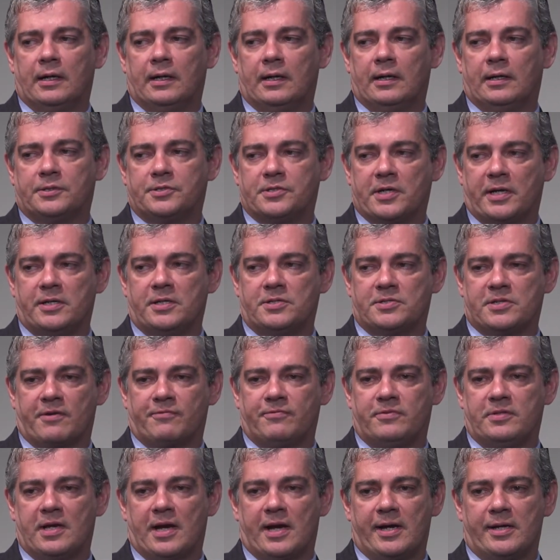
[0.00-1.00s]
Chinese
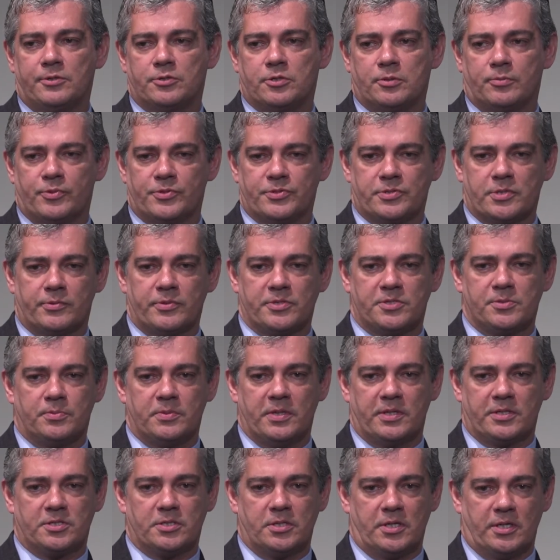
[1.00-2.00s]
FDI into Brazil
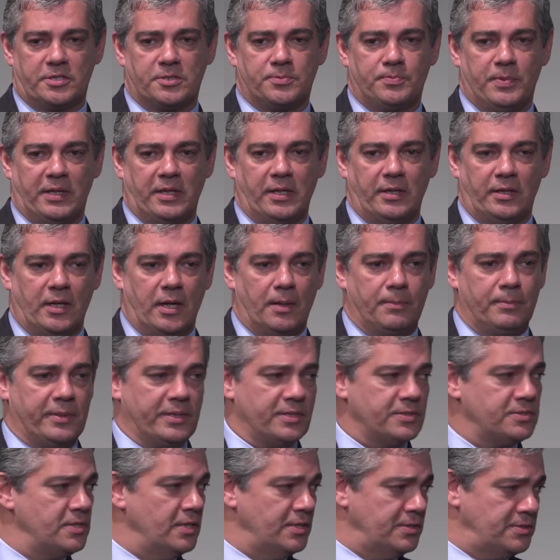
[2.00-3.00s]
is picking up, but
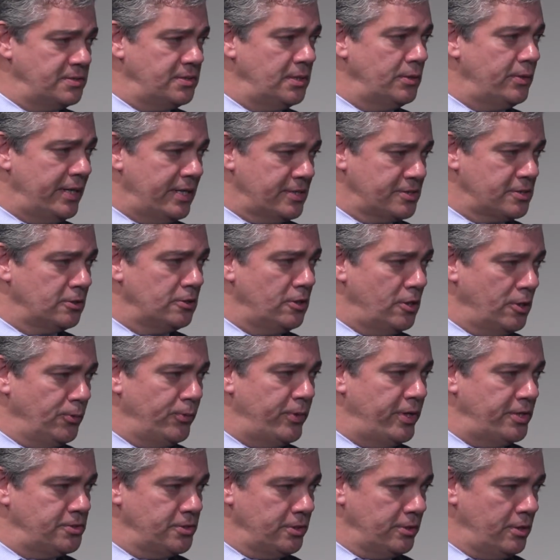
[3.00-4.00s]
it still has a long
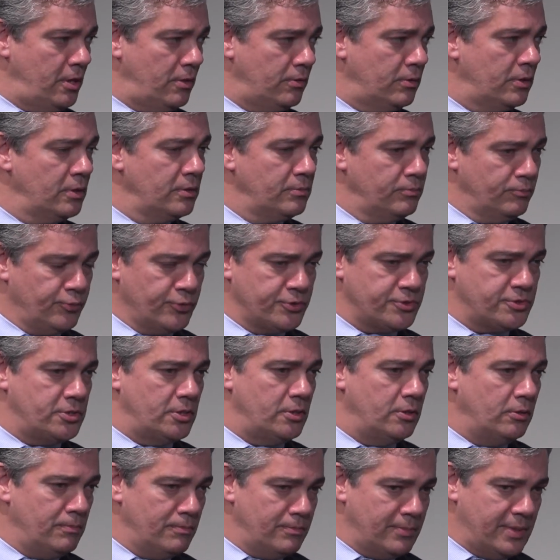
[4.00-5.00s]
way to go.
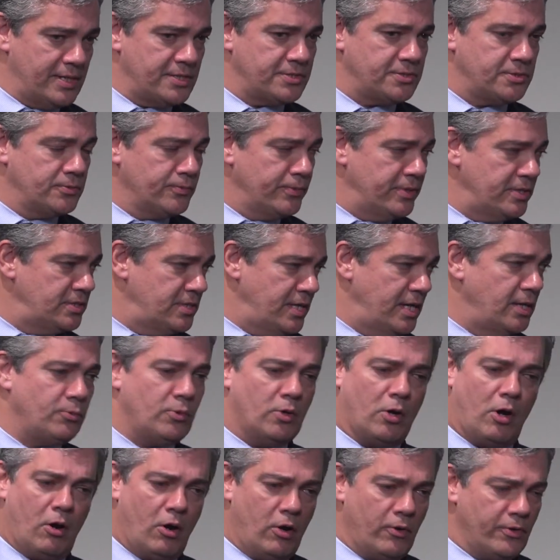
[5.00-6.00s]
Brazil will
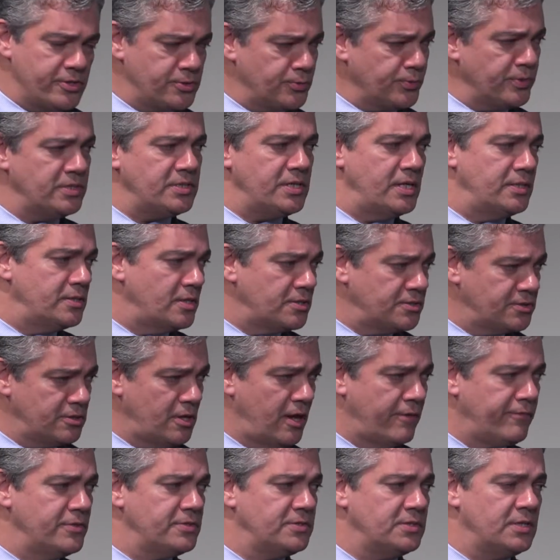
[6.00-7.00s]
always retain its
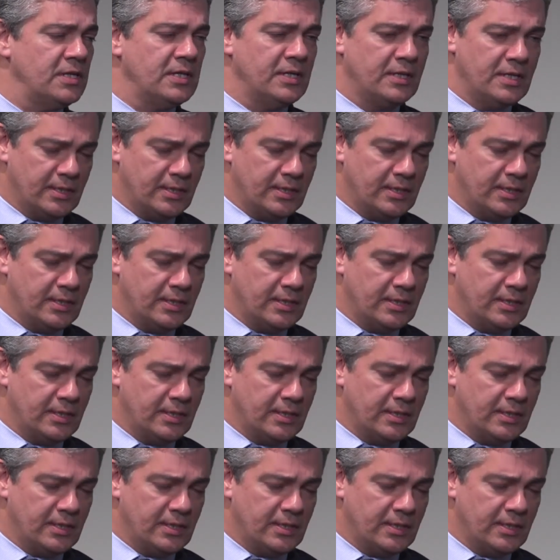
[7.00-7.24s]
sovereignty,